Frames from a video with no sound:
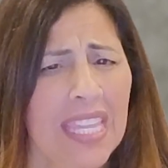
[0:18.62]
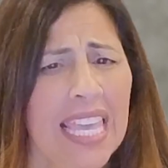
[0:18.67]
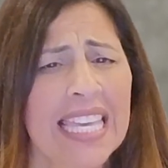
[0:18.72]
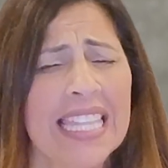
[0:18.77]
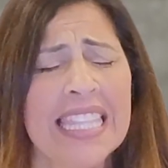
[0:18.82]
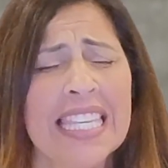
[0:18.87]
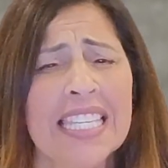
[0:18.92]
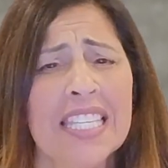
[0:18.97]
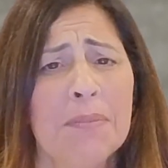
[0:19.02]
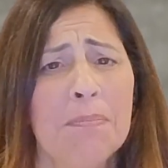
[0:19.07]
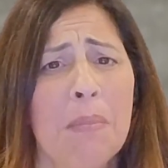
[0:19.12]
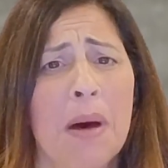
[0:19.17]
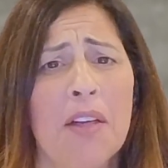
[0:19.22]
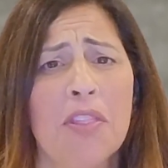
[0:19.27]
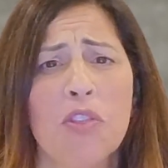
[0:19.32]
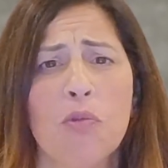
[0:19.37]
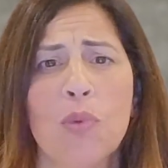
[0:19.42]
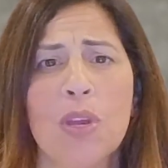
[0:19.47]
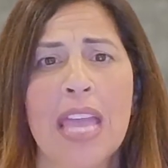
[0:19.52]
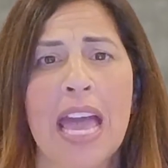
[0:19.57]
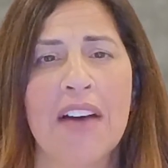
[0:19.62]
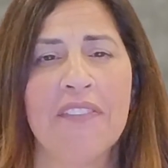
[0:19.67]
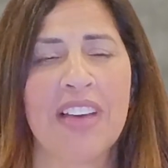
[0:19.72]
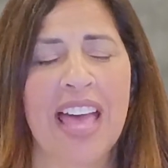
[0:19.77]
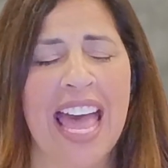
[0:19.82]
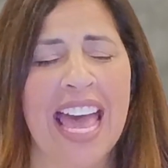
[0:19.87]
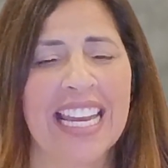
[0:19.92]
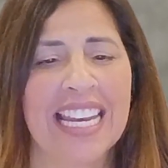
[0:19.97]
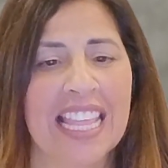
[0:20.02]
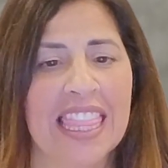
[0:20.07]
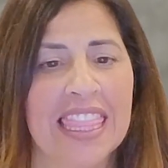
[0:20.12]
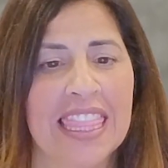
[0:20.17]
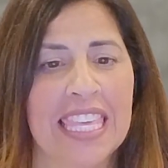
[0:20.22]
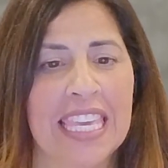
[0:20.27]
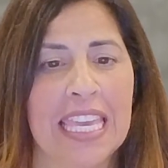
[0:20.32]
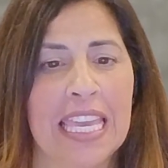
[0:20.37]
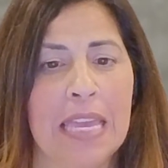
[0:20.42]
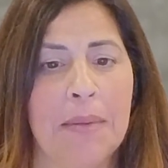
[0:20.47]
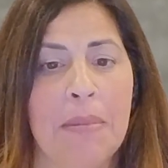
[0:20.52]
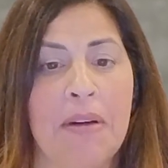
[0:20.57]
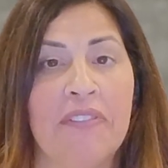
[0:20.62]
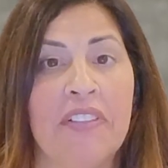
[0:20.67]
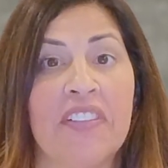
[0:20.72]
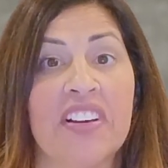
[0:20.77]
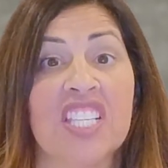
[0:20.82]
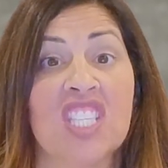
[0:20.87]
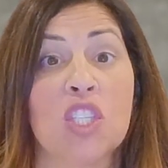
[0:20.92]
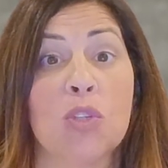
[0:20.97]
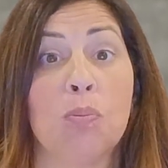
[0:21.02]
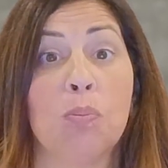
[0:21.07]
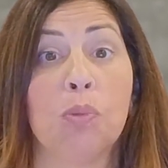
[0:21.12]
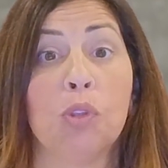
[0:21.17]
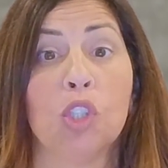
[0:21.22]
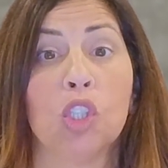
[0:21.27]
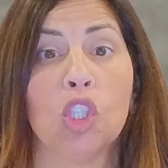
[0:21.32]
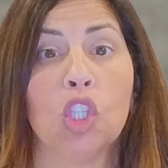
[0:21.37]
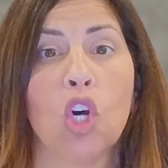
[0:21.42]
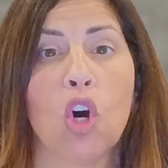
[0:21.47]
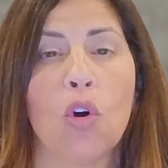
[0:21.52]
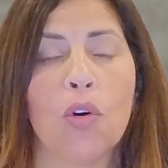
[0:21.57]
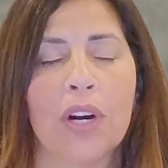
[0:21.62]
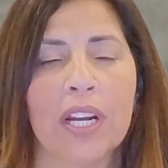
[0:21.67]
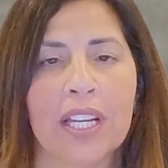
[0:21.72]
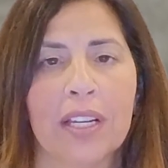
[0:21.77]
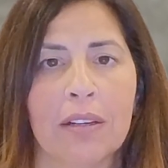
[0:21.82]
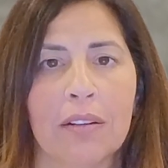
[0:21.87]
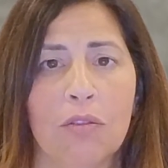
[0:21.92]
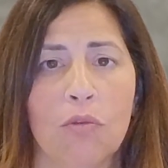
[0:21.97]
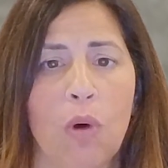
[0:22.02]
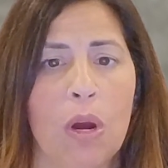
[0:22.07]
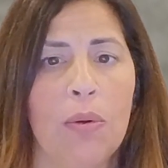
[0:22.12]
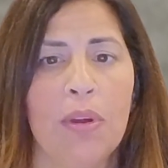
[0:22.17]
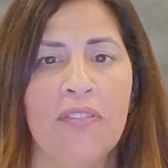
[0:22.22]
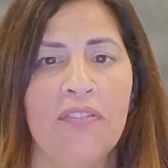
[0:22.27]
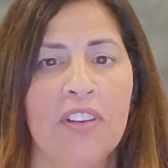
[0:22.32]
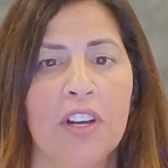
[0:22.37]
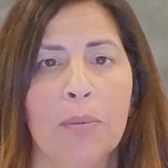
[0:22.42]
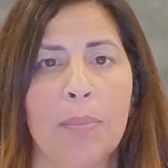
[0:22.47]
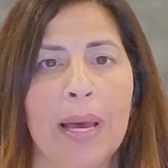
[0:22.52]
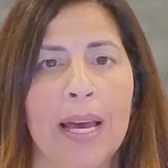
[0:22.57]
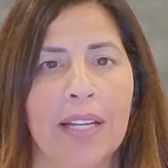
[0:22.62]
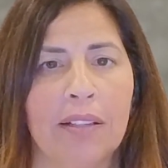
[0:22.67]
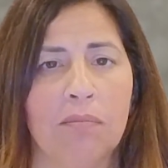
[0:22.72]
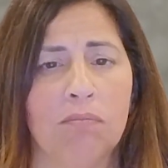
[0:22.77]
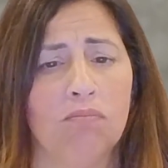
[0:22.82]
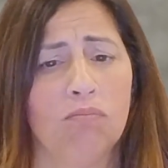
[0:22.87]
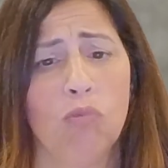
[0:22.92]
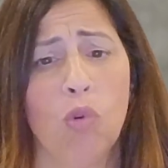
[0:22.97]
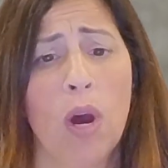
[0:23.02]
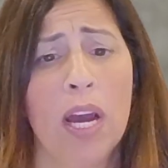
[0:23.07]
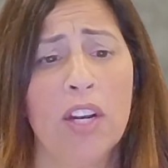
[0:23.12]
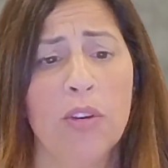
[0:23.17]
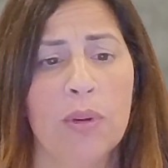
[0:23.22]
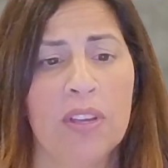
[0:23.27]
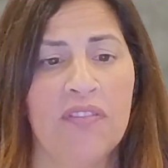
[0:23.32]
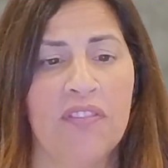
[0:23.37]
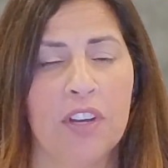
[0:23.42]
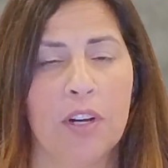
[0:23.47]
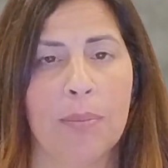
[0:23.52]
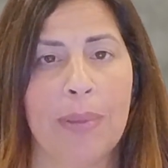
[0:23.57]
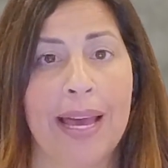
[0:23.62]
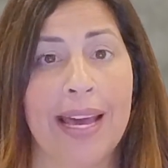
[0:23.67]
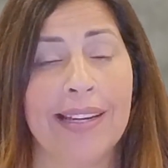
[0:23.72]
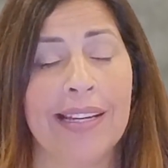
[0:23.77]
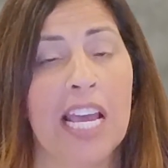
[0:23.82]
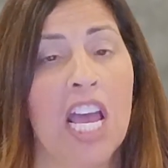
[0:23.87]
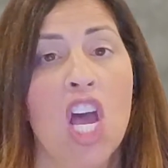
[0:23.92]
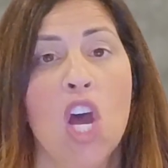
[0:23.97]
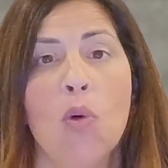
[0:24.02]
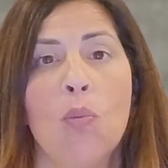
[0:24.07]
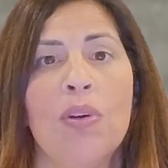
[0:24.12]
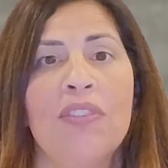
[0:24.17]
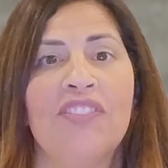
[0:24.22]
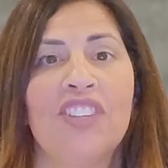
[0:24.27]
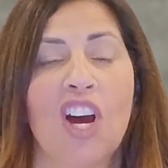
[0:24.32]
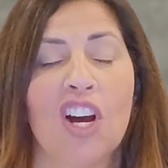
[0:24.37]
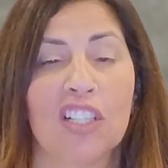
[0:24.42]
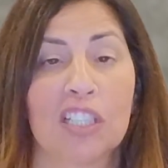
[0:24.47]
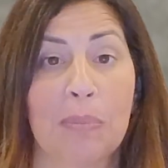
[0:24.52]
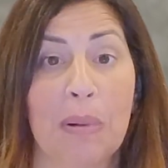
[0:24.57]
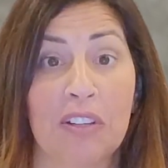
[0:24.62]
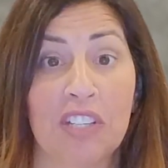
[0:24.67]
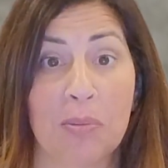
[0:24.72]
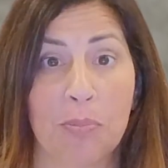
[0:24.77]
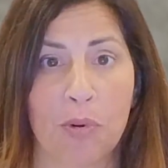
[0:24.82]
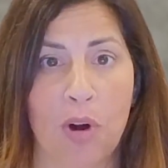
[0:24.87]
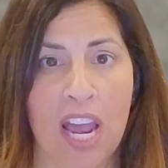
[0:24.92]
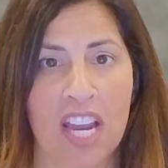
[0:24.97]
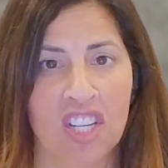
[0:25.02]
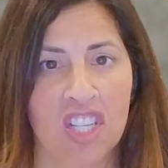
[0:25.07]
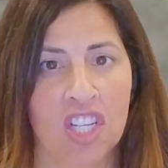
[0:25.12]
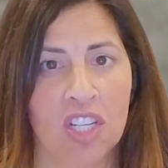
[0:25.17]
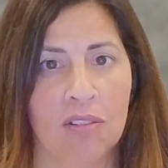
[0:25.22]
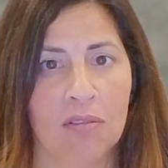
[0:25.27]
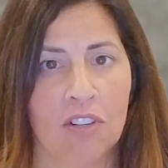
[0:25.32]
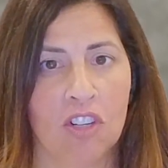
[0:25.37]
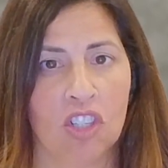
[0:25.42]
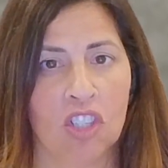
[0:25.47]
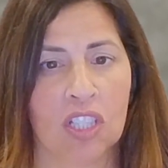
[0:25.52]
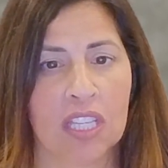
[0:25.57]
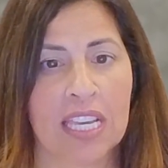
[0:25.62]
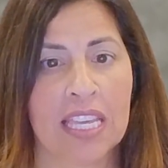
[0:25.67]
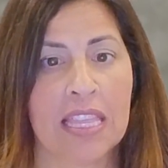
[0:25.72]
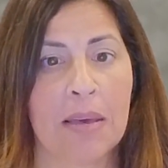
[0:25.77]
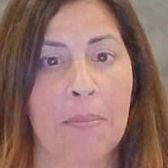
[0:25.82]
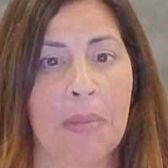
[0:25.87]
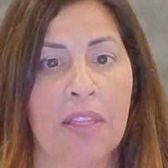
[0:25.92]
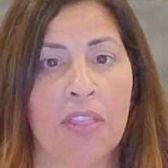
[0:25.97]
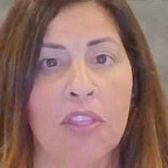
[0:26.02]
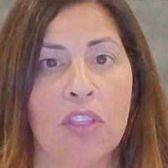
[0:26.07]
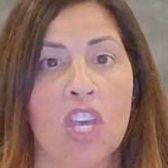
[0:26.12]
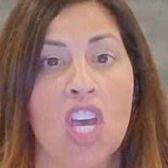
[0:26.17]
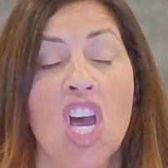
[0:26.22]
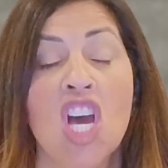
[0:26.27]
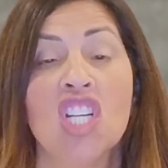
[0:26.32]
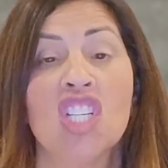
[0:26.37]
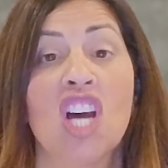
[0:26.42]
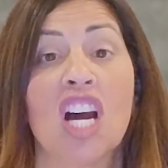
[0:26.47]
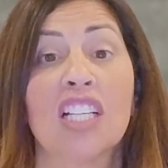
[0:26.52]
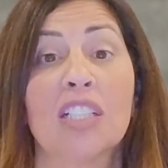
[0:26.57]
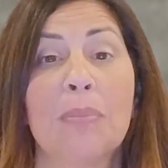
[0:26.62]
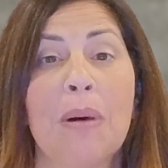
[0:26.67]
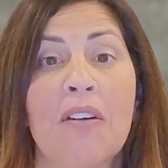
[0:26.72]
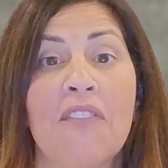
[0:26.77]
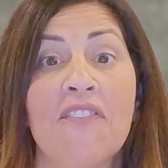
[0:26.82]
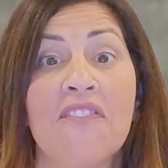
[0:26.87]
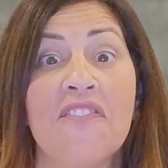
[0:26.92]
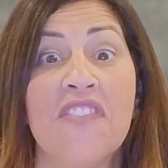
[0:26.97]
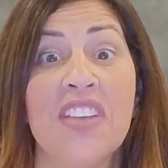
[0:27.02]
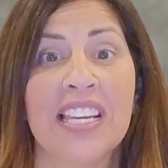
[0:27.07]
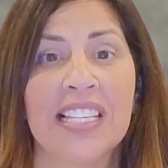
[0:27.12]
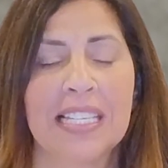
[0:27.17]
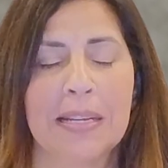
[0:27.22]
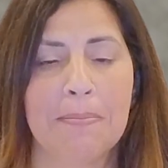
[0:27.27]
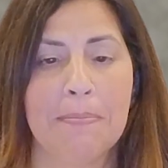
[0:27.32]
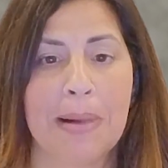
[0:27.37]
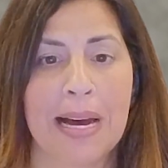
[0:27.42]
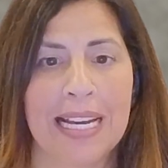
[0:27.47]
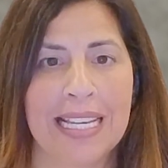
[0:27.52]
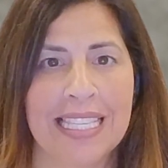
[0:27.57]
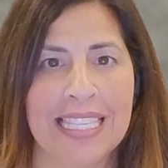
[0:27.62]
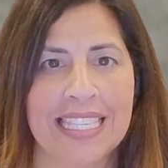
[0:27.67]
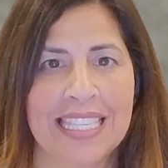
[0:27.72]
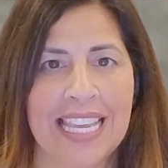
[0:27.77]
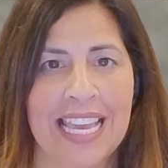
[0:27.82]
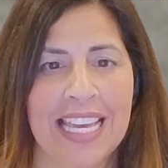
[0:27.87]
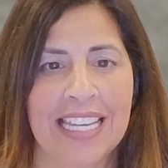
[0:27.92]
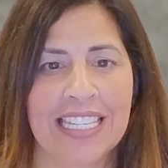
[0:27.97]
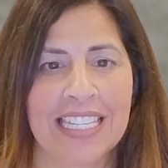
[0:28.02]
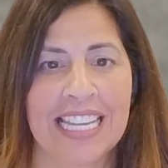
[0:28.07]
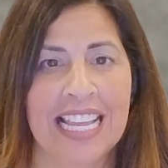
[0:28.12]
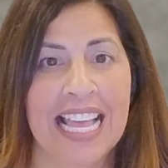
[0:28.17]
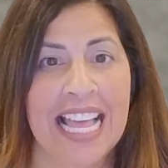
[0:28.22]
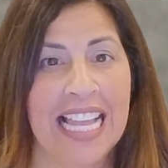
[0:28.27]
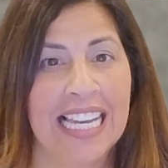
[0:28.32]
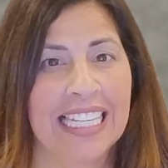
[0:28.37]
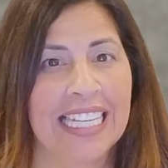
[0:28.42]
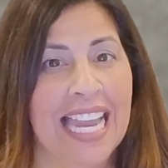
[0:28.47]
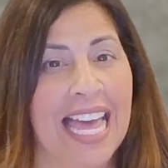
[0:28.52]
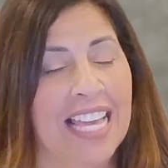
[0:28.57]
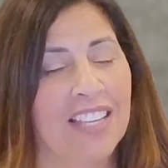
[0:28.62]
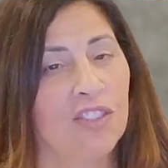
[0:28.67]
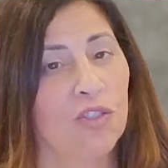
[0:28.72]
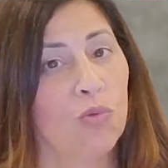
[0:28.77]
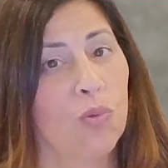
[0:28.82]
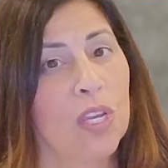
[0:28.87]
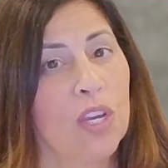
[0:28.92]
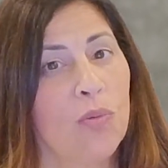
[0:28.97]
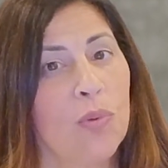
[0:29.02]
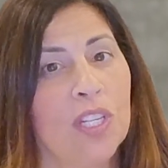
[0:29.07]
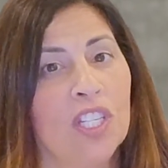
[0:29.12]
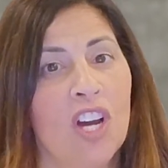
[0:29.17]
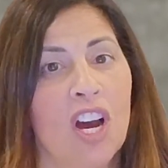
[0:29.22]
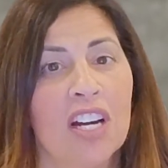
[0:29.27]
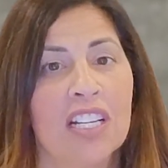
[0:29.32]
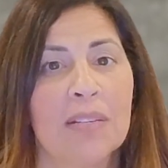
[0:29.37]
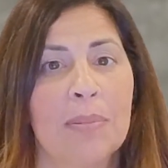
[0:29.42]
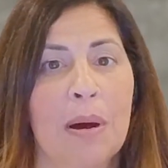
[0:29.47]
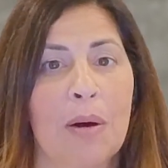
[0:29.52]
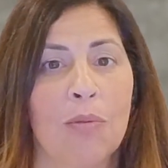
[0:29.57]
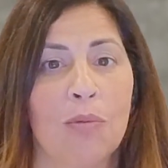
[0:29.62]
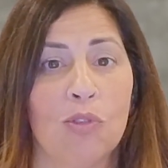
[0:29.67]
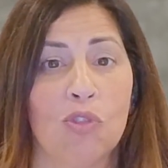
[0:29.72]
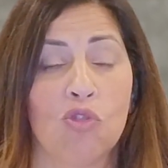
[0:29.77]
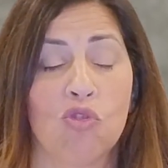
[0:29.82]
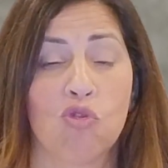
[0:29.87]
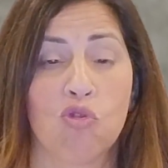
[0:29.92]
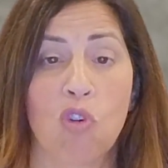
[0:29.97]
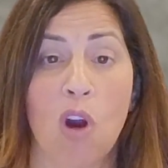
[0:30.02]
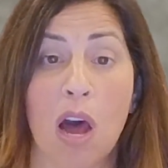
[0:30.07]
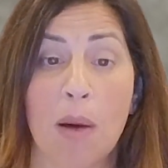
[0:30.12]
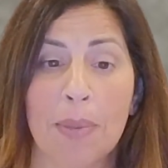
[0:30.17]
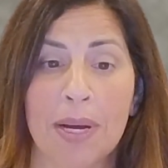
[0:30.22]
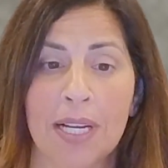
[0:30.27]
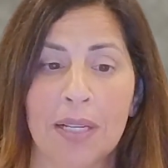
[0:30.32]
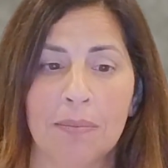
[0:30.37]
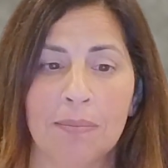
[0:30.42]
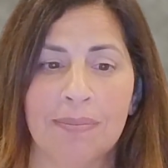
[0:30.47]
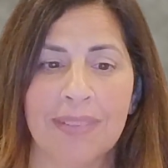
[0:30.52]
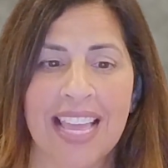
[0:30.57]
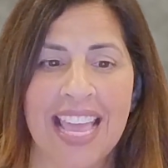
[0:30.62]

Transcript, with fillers: This month we have had a theme of exploring why we feel bad. Why do we feel bad? We've talked about depression early in the month, talked about victim mindset. Last week we talked about trauma.